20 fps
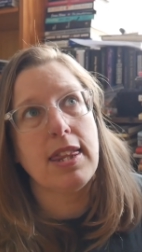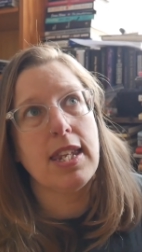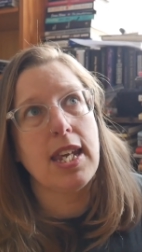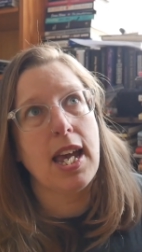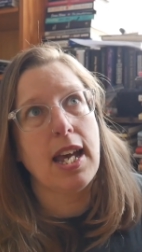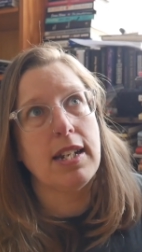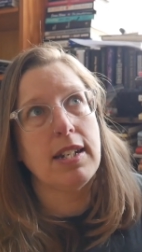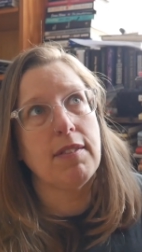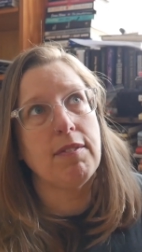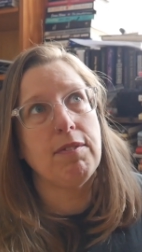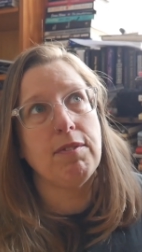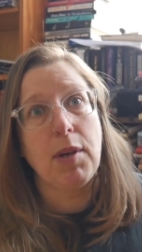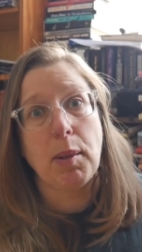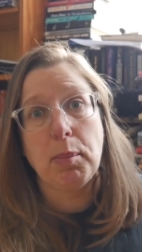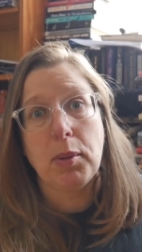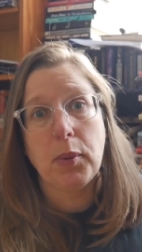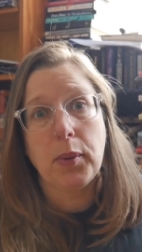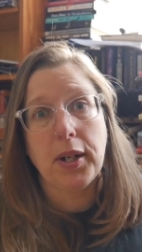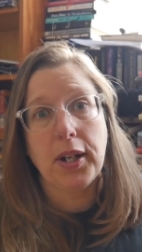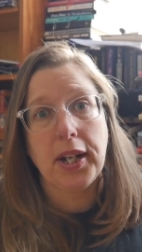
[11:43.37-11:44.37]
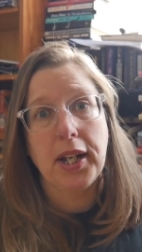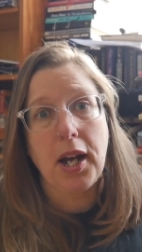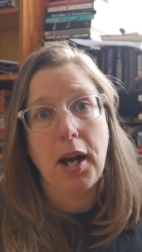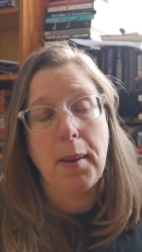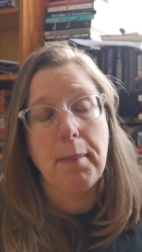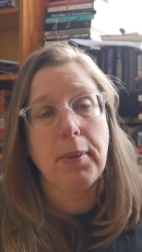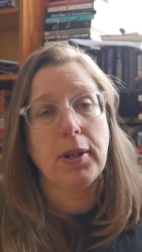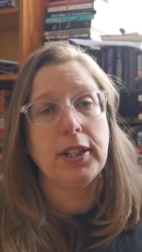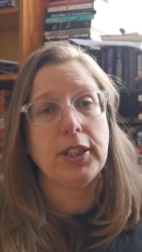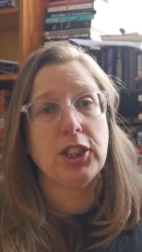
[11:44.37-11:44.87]
the end of February,
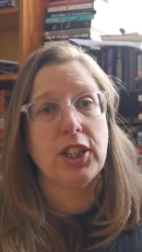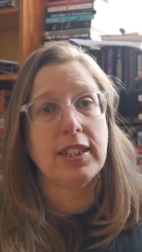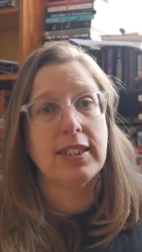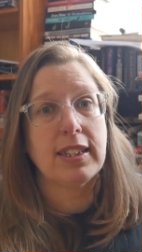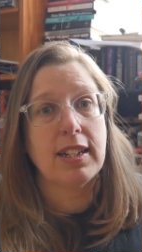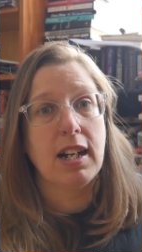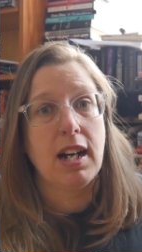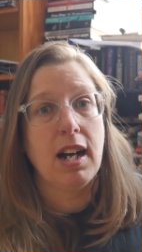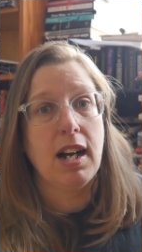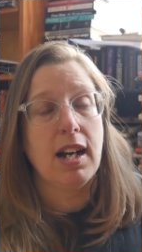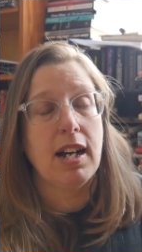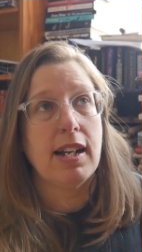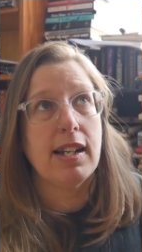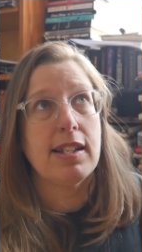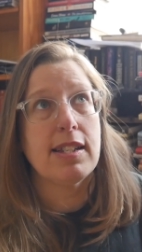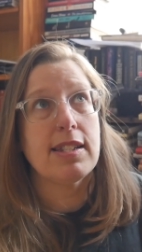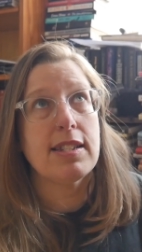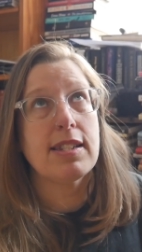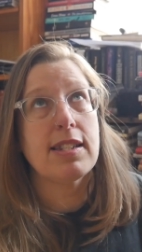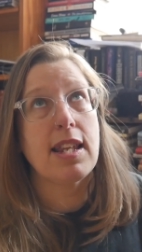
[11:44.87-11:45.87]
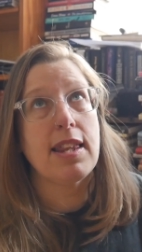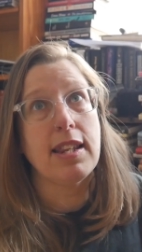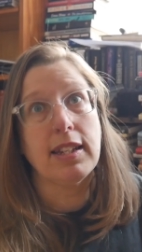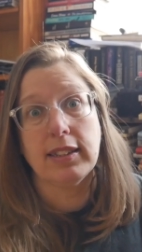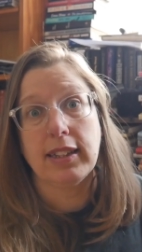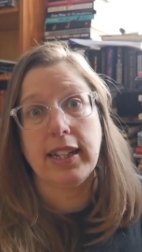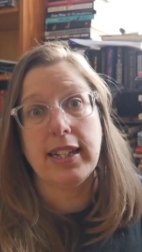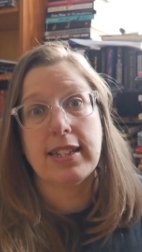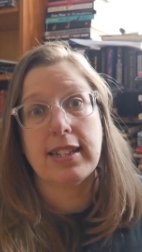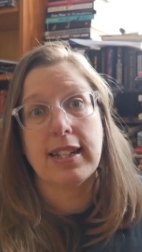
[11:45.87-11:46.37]
I bought Jessica Haas' The
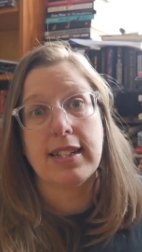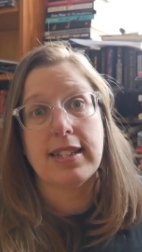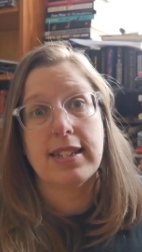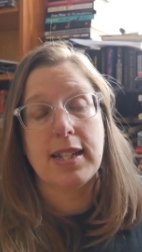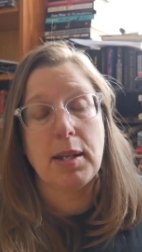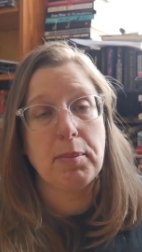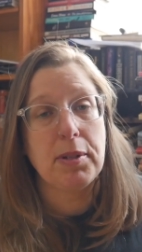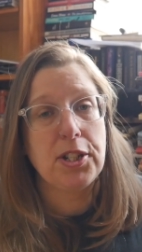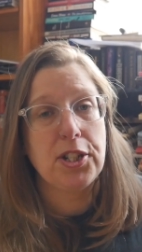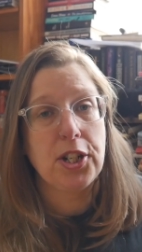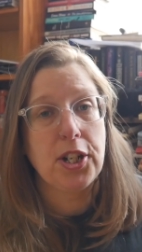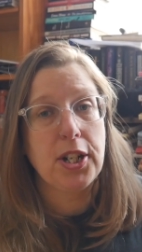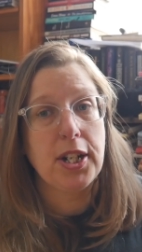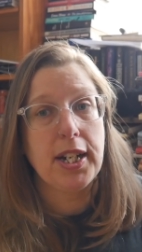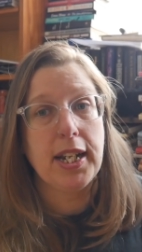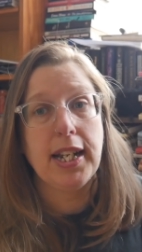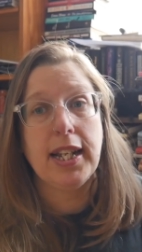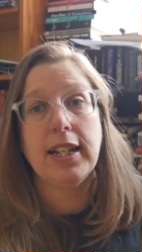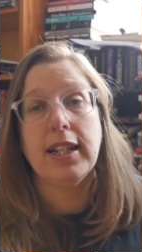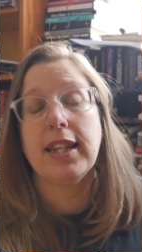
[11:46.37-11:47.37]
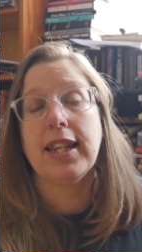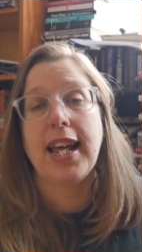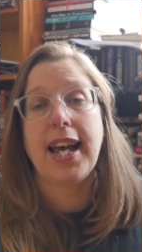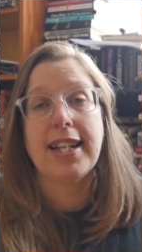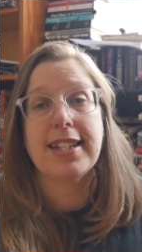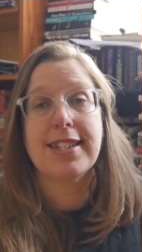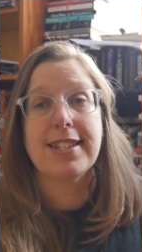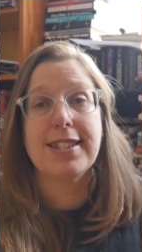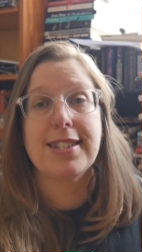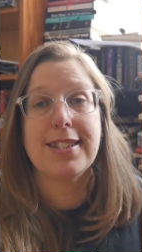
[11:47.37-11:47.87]
Lakeside Cemetery.
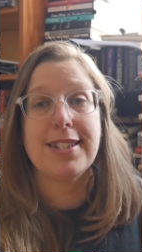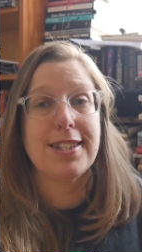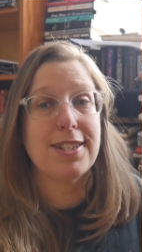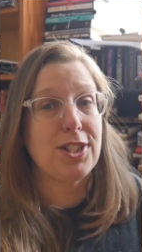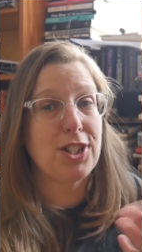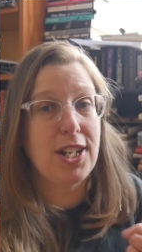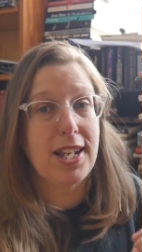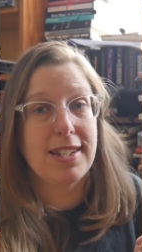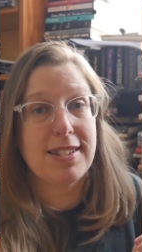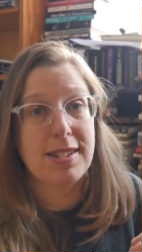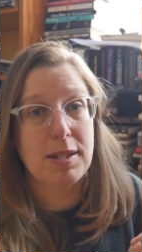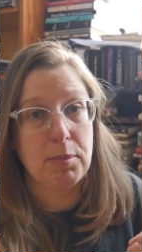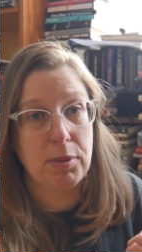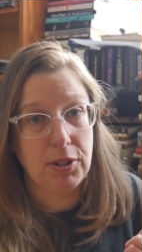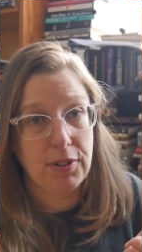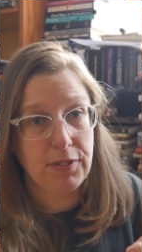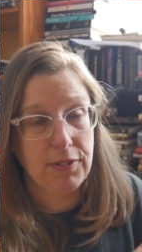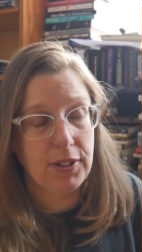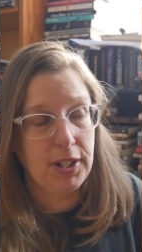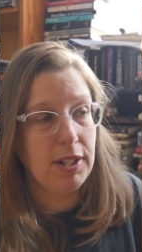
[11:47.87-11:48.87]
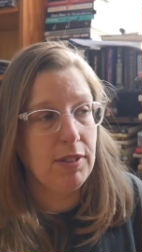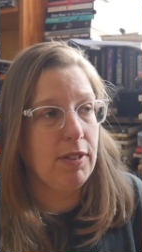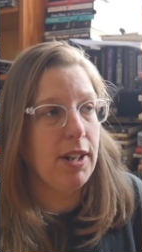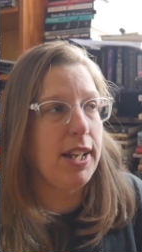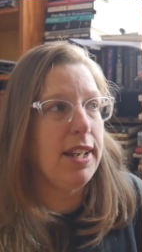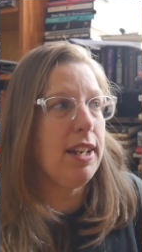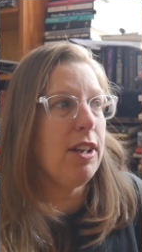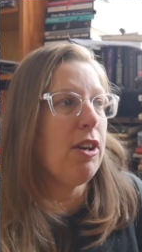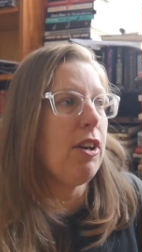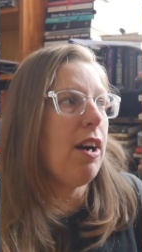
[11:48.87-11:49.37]
That's Jess the Book Freak
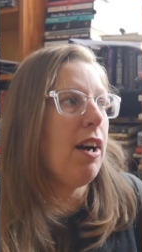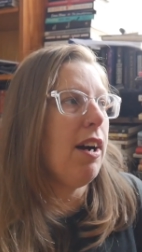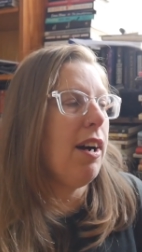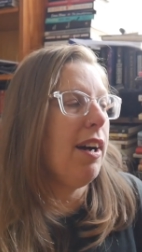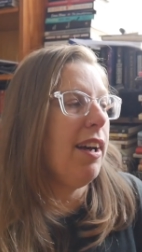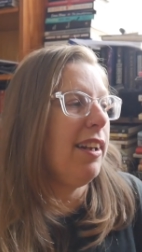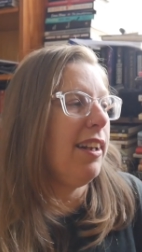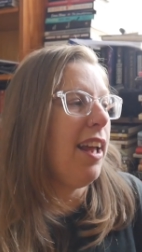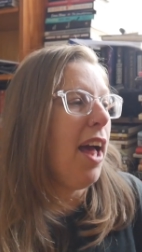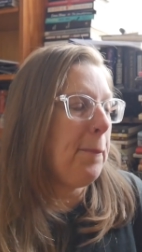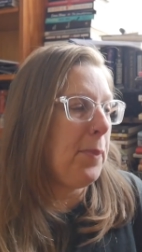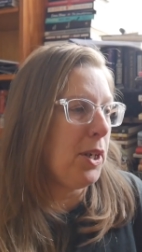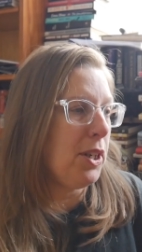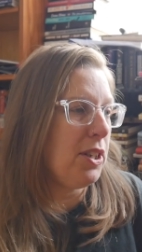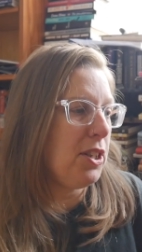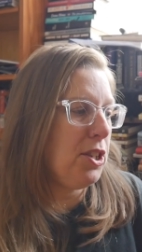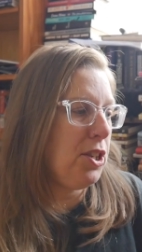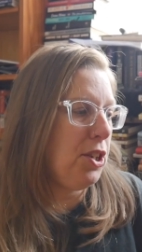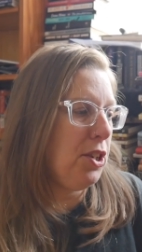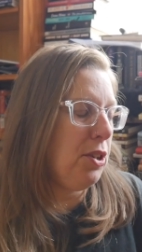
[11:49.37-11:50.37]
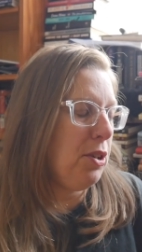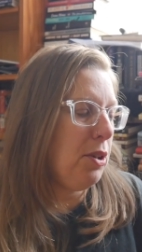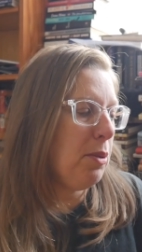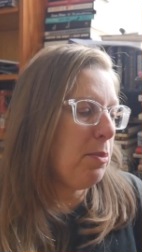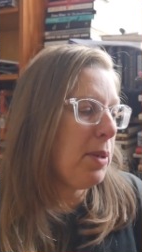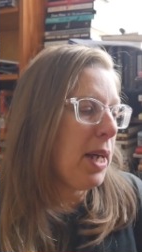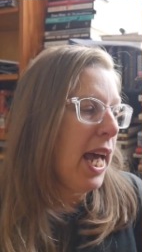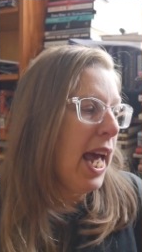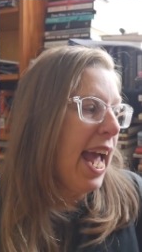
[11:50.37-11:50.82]
right here on BookTube.